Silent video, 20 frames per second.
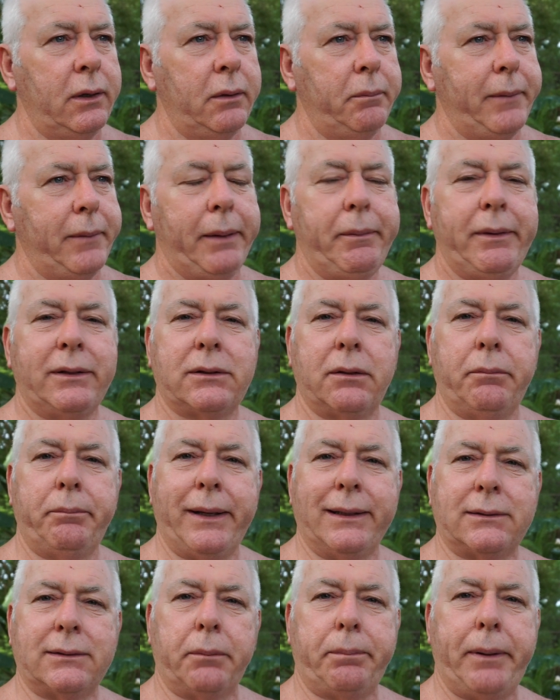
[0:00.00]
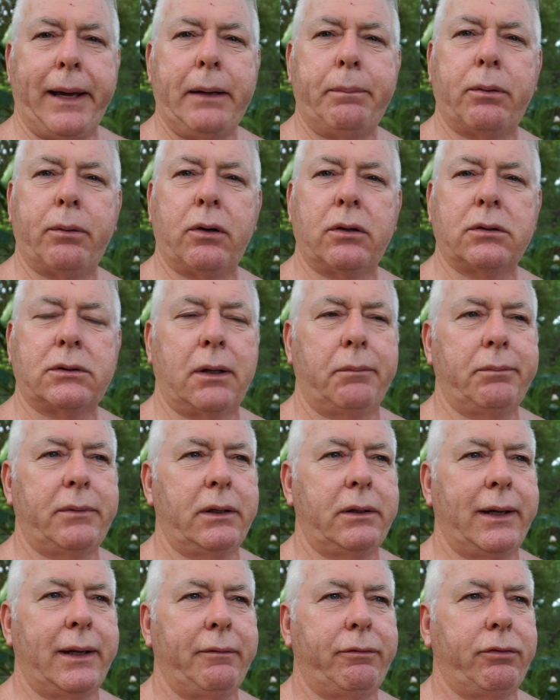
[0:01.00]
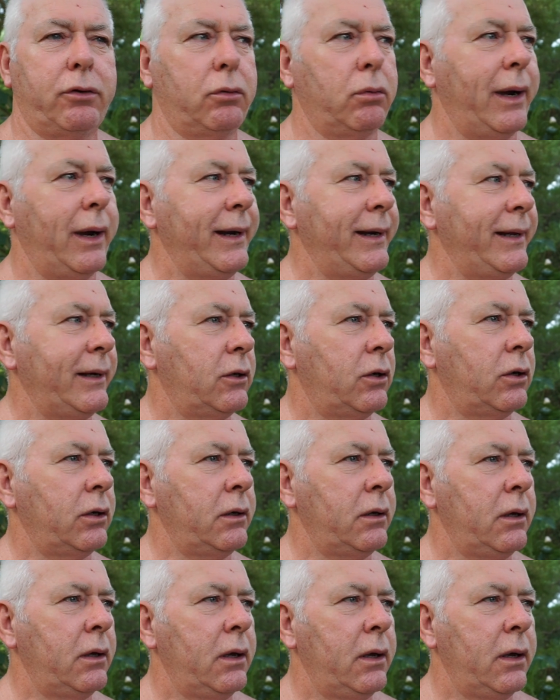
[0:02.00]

maybe some bits of paper or something that for writing on.